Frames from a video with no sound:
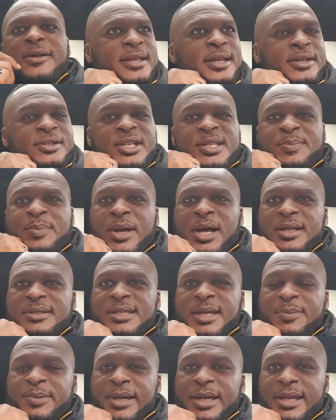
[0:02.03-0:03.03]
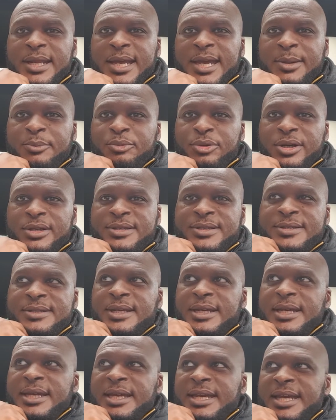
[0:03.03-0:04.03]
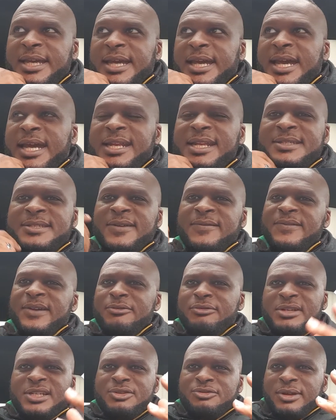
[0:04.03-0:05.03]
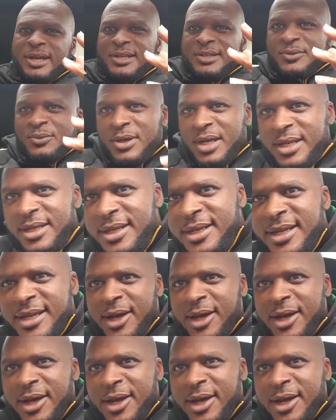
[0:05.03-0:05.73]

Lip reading: I just parked up here at the Emirates, and it's a very strange one.